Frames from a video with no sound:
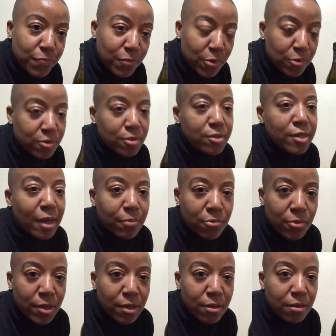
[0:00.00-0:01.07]
Those are the top
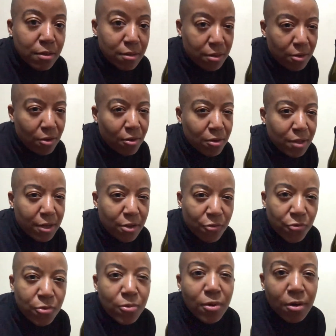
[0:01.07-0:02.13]
3. There are like a
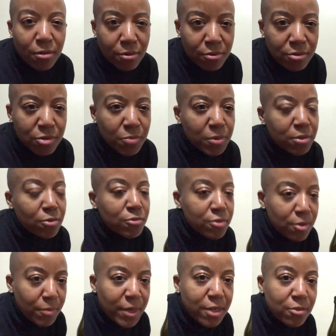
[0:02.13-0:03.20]
few others, but those are
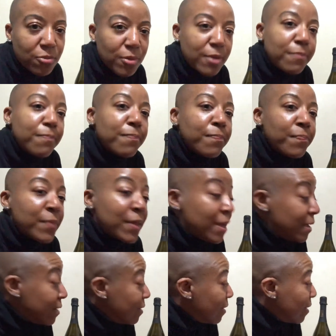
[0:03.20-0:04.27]
the main 3.
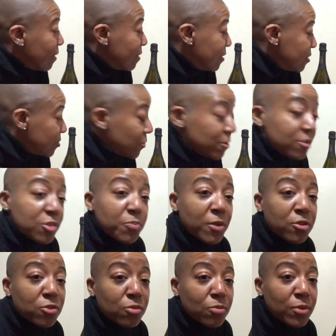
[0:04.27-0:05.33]
Now, this one is
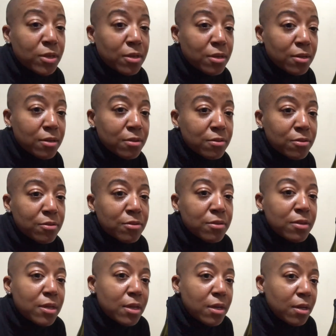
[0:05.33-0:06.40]
special because
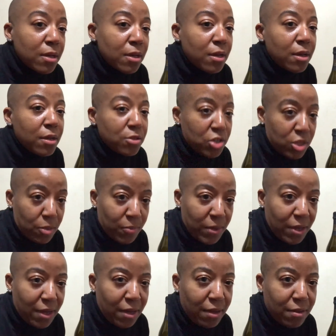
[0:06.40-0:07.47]
in
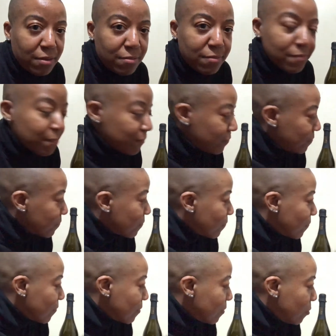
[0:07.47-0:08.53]
Champagne,
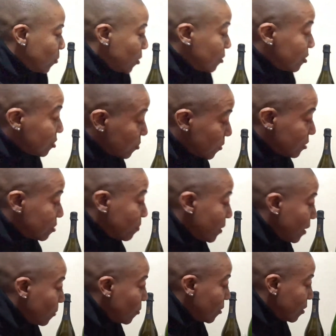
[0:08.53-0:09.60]
well, this one is
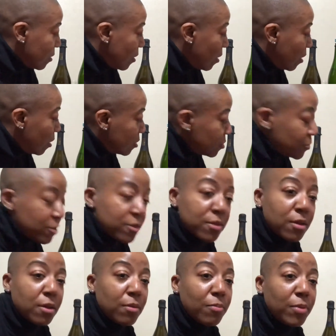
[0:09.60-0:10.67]
made with
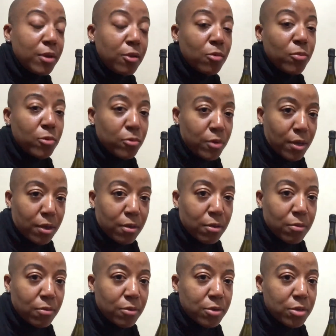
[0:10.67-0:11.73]
100% Pinot Meunier,
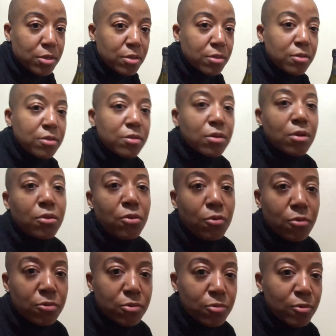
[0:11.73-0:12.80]
which is
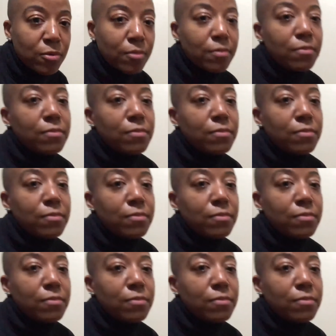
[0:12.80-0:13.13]
unusual,